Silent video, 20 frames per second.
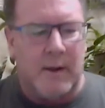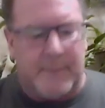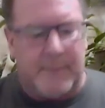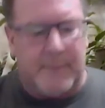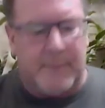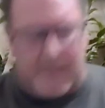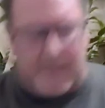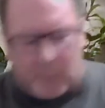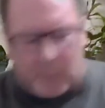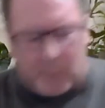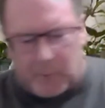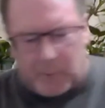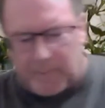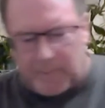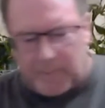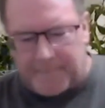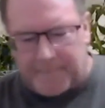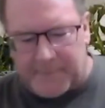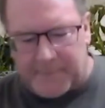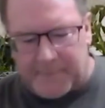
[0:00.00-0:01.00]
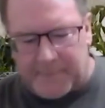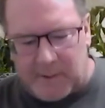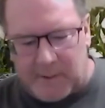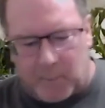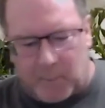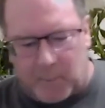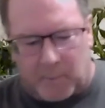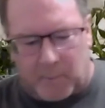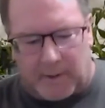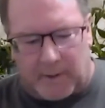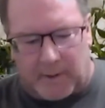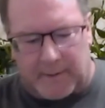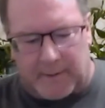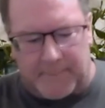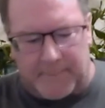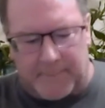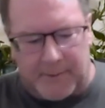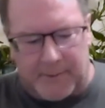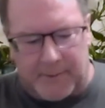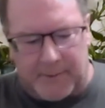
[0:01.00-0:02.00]
people will
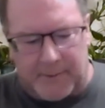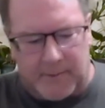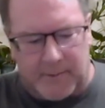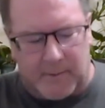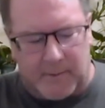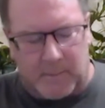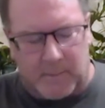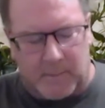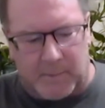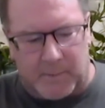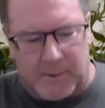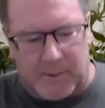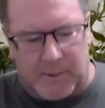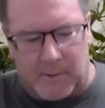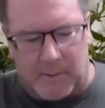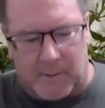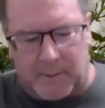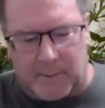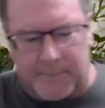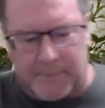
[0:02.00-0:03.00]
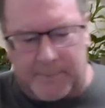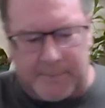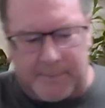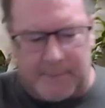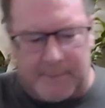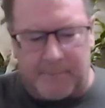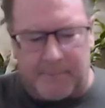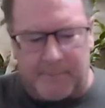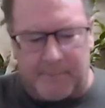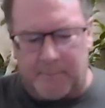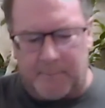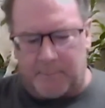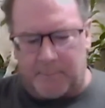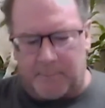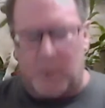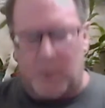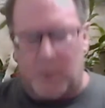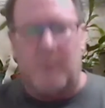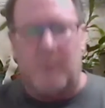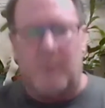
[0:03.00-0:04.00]
they'll be
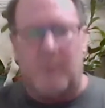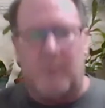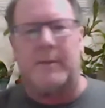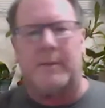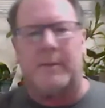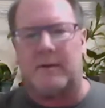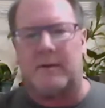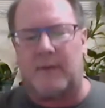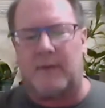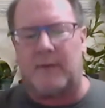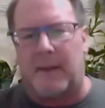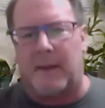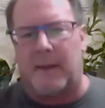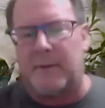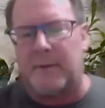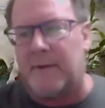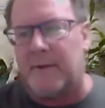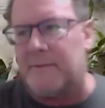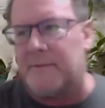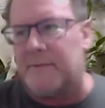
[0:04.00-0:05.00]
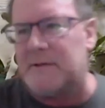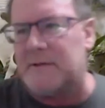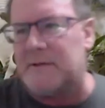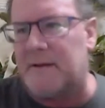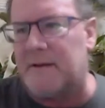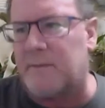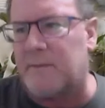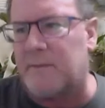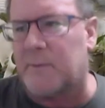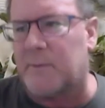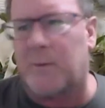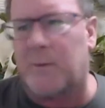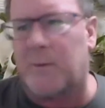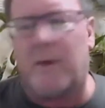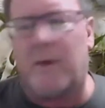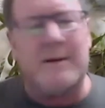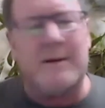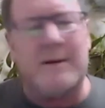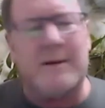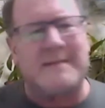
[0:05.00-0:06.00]
moved, they'll be climate refugees. So we're
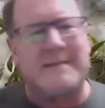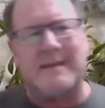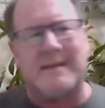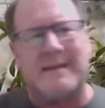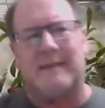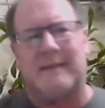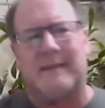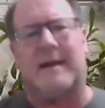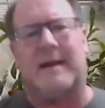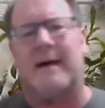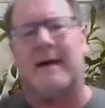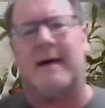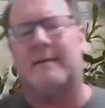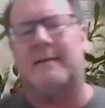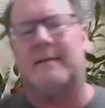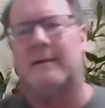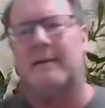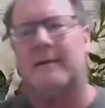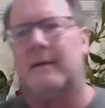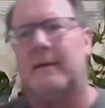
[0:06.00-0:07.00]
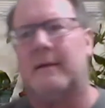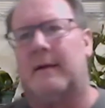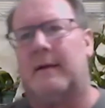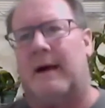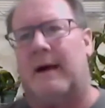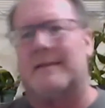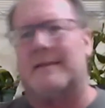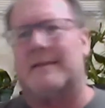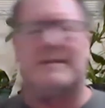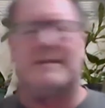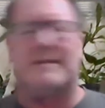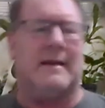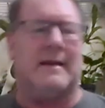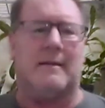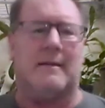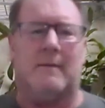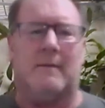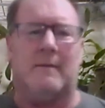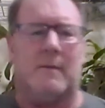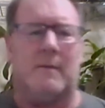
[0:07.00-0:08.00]
already seeing that. I see
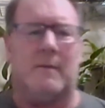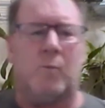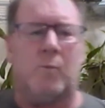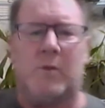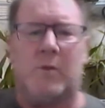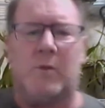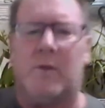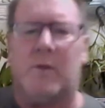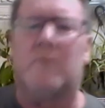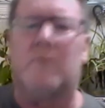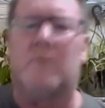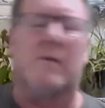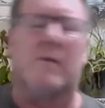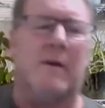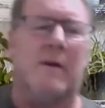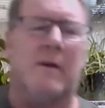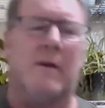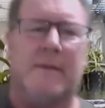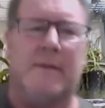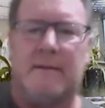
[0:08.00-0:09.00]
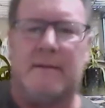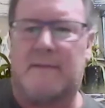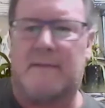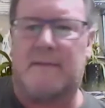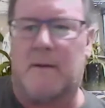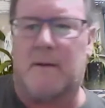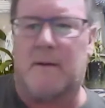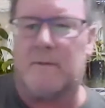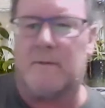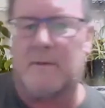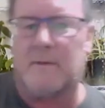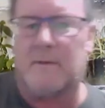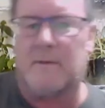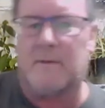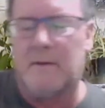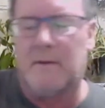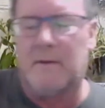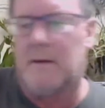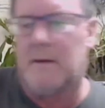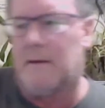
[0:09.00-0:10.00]
that hugely on the East Coast,
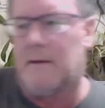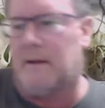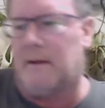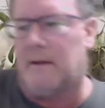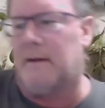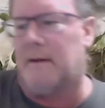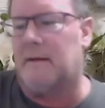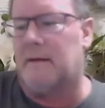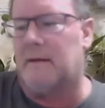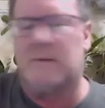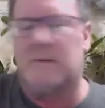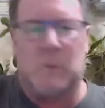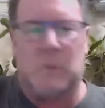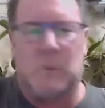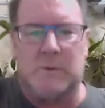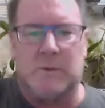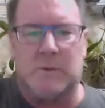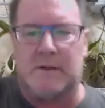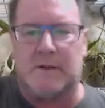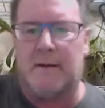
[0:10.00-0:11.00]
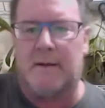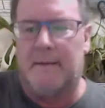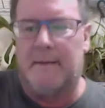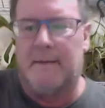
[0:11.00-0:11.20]
in Georgia.